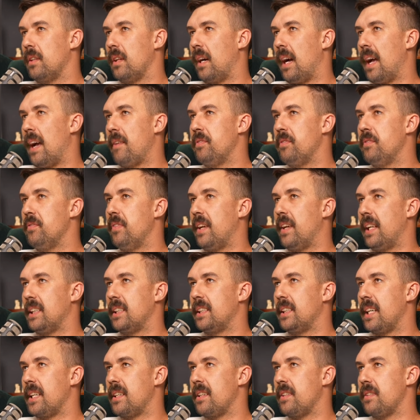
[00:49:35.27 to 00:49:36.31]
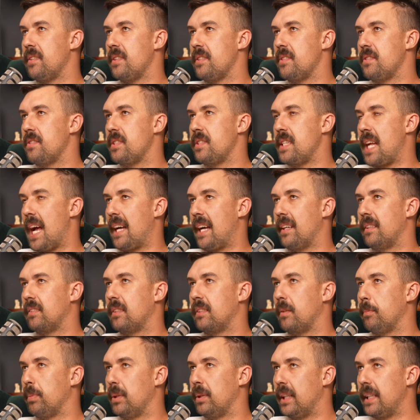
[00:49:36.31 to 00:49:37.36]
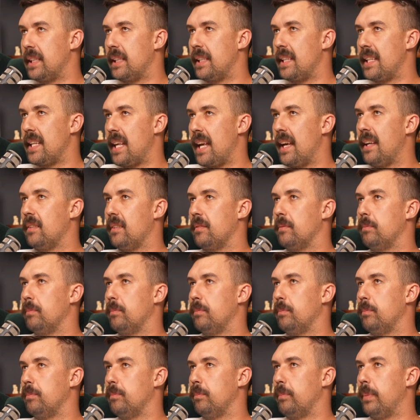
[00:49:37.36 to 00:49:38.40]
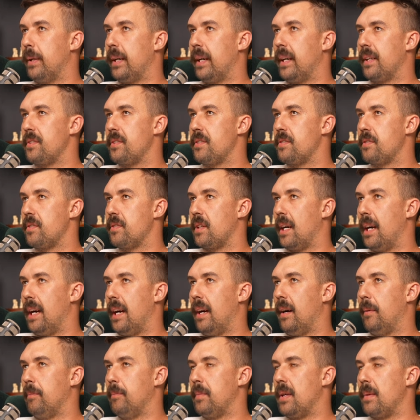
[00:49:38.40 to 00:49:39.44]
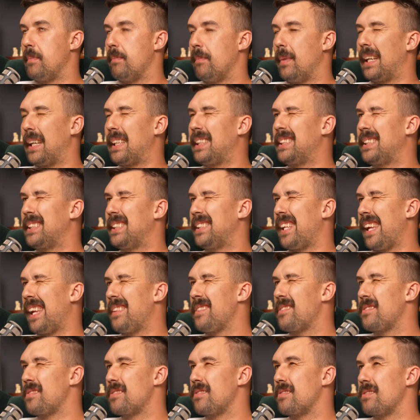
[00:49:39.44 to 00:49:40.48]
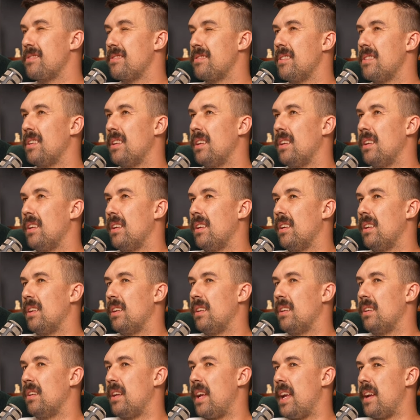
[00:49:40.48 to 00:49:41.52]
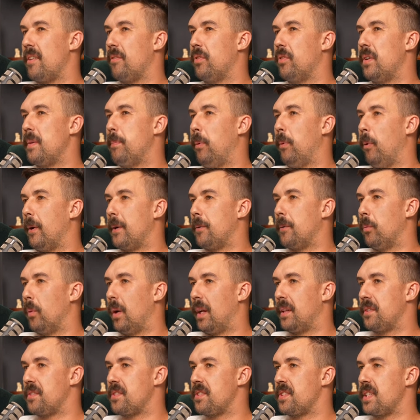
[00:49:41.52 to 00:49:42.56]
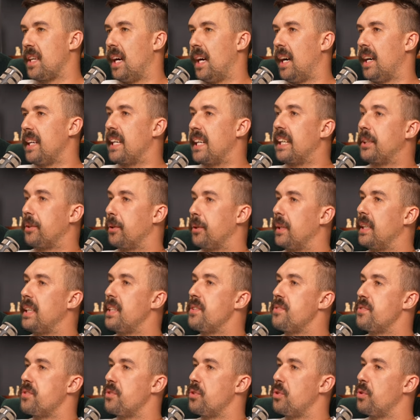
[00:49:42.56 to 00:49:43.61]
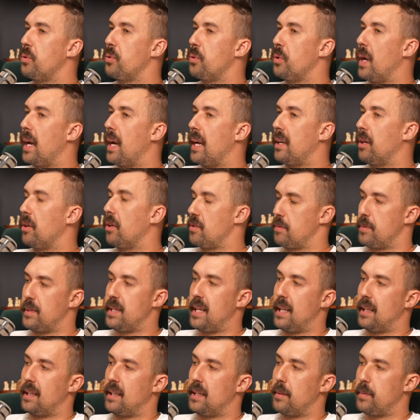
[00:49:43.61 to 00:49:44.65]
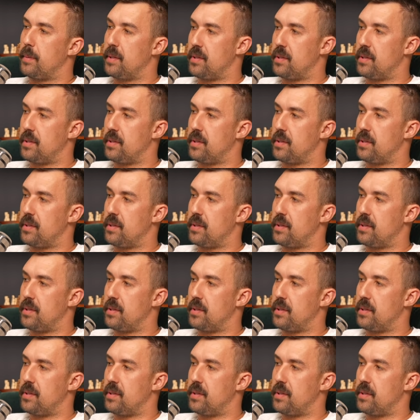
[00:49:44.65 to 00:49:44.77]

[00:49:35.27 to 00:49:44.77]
I haven't validated this stat completely yet. Yeah. But um, it makes sense. Every zero point one star increase to a hospitality